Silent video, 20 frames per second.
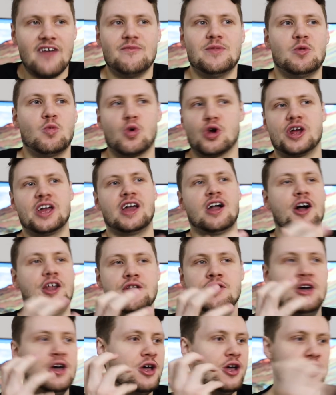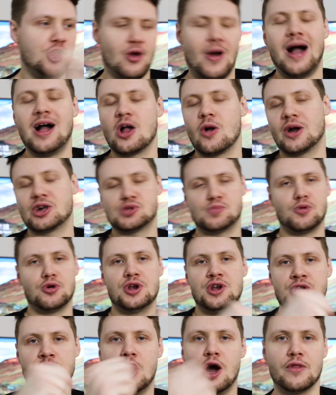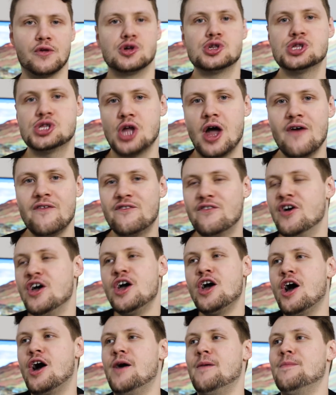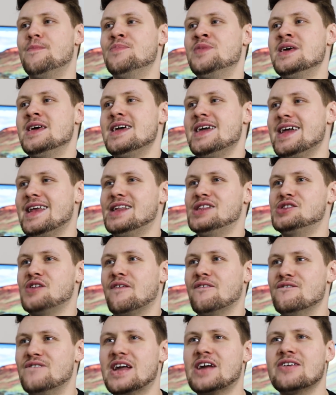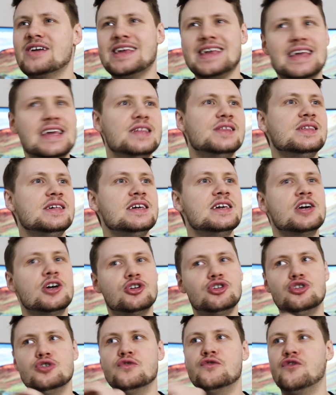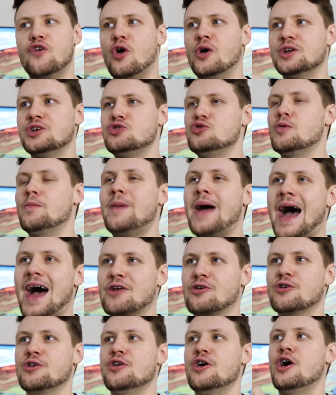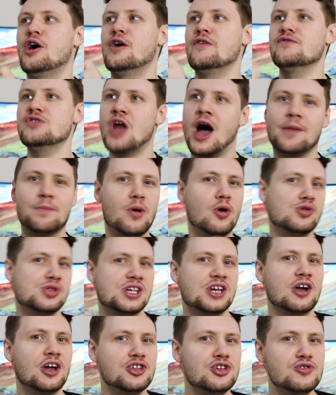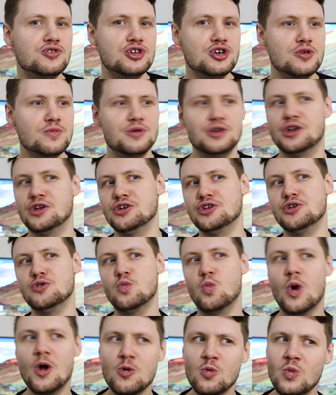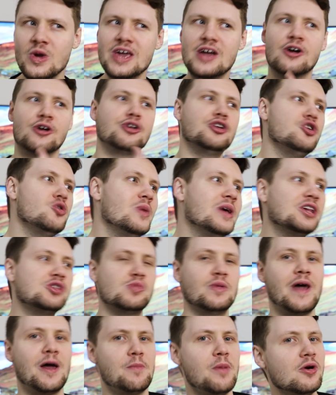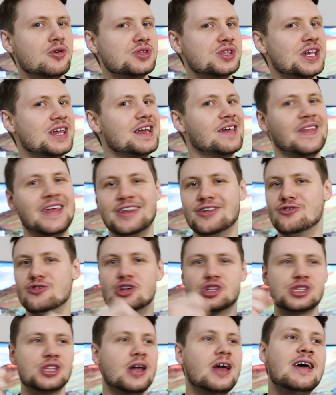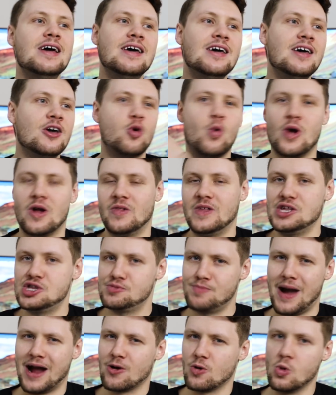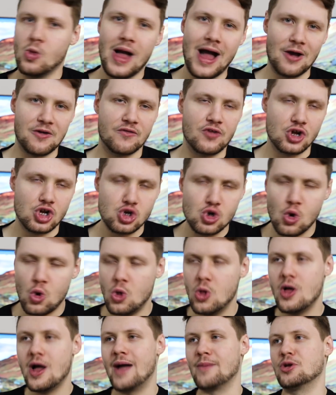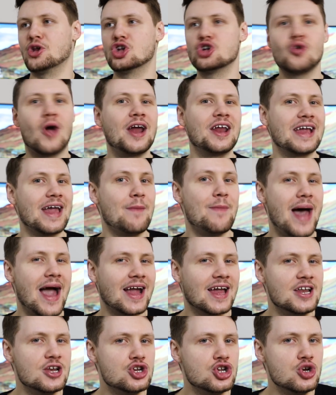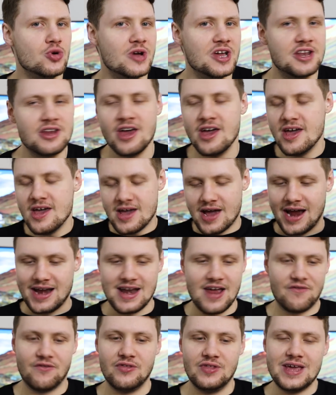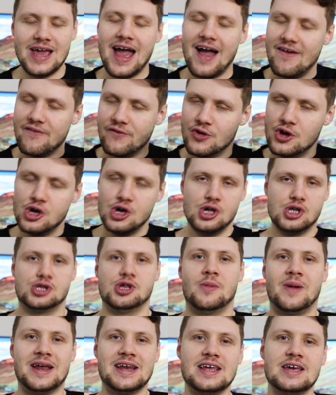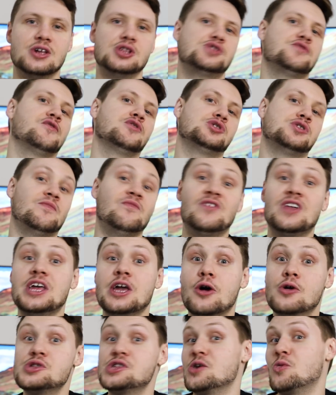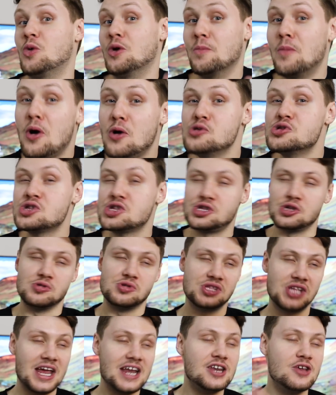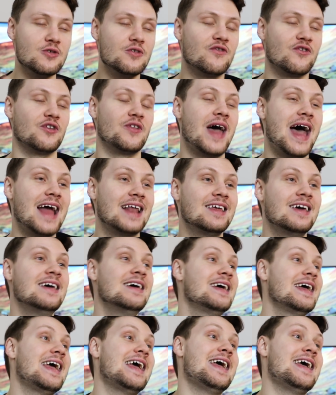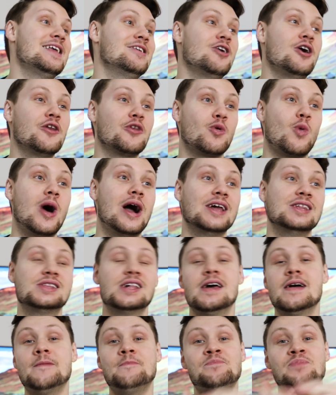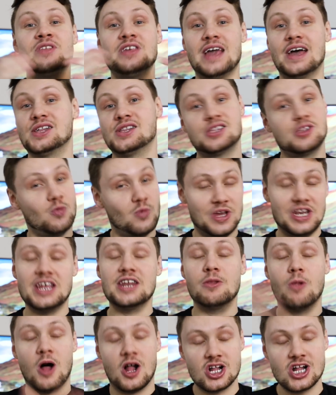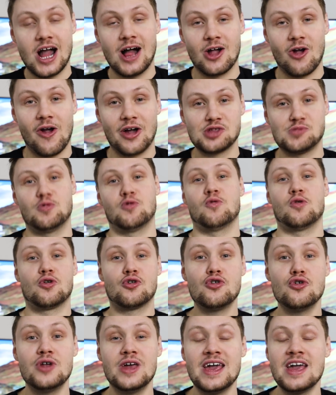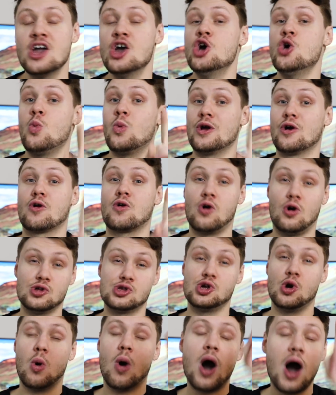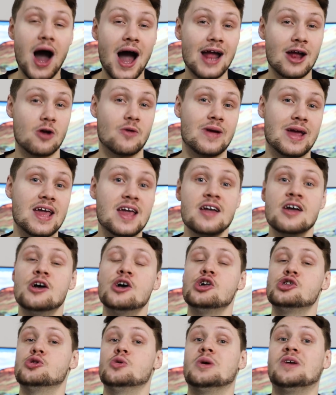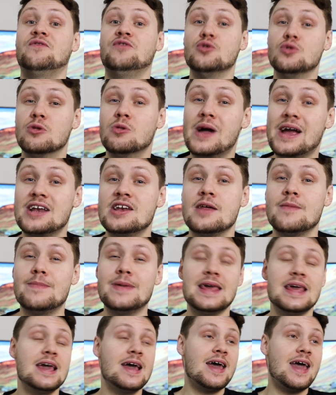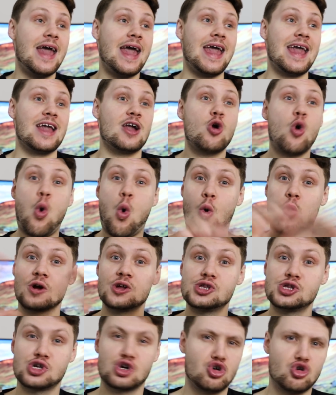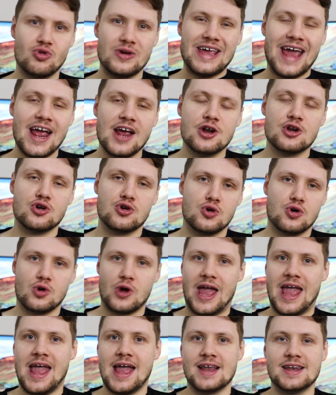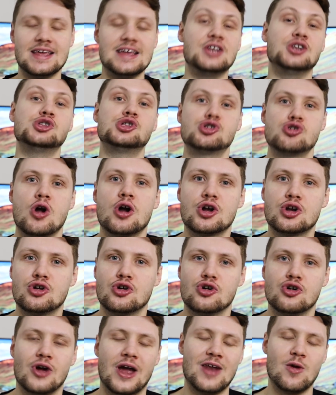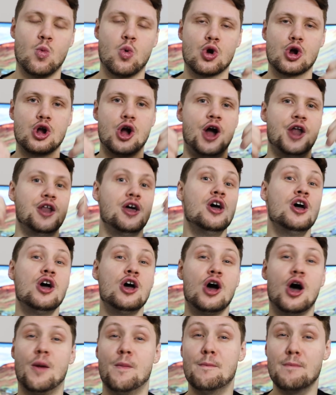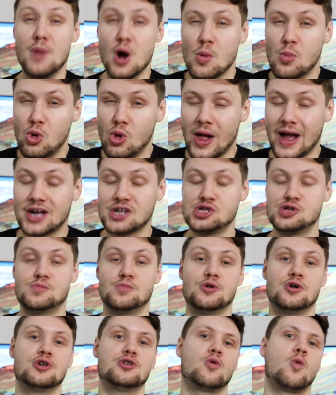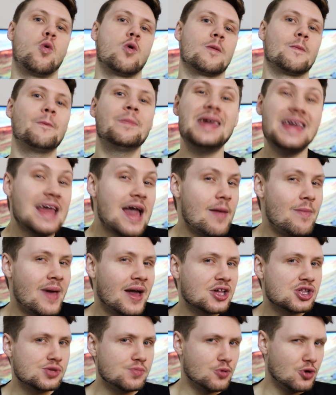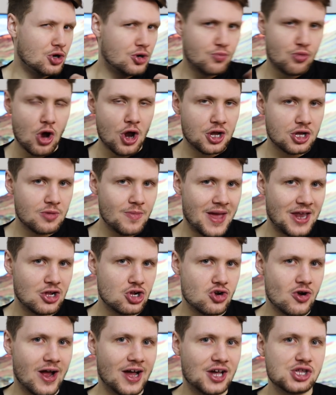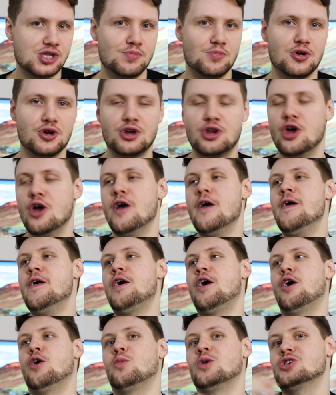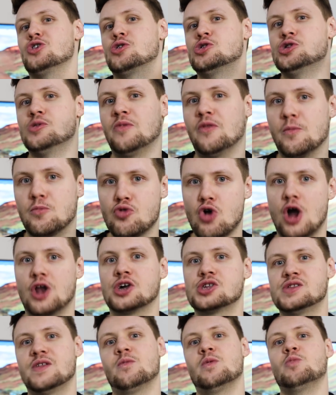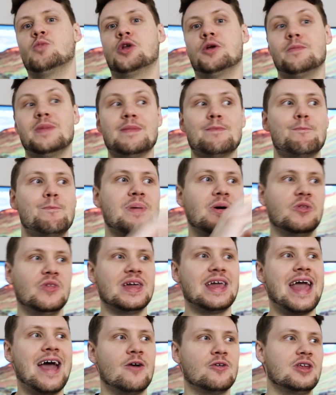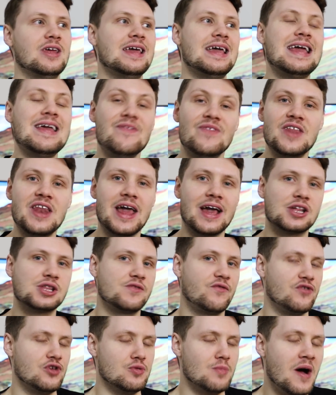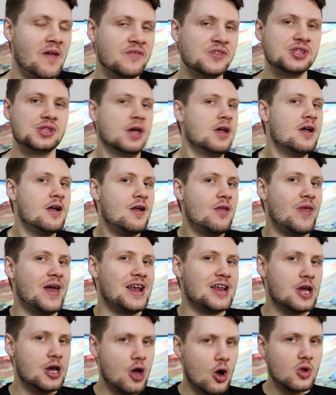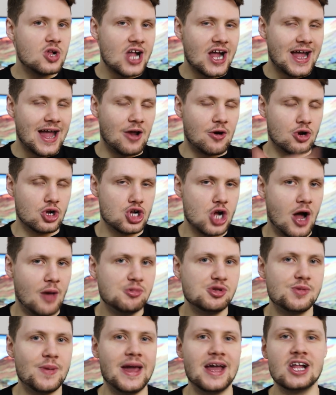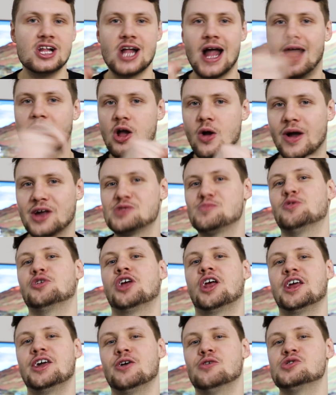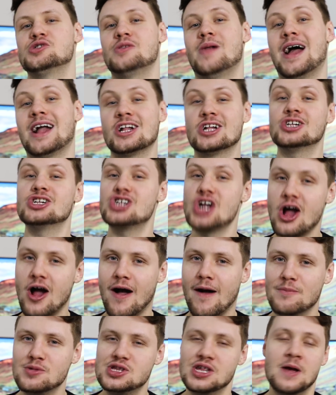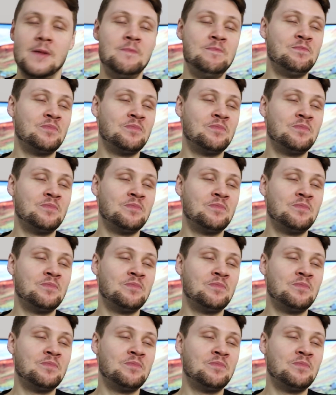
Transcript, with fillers: I've been working on you know, Algo Expert and other stuff. Um, it is very easy to fall into a pattern of not posting on YouTube. You know, you do one week or two weeks without posting, and then you just quickly spiral out of control. I'm going to try to get back into it. I definitely have some ideas for some videos I want to post, so stay tuned for that. And otherwise, Yes, we did launch Algo Expert Recruiting. We are also hiring. So if you'd like to be a course creator and instructor and work on a mobile expert or PM expert, product manager expert, uh, which are some of the products that we want to be building out in the next few months, then go check out our jobs page, algoexpert.io slash jobs.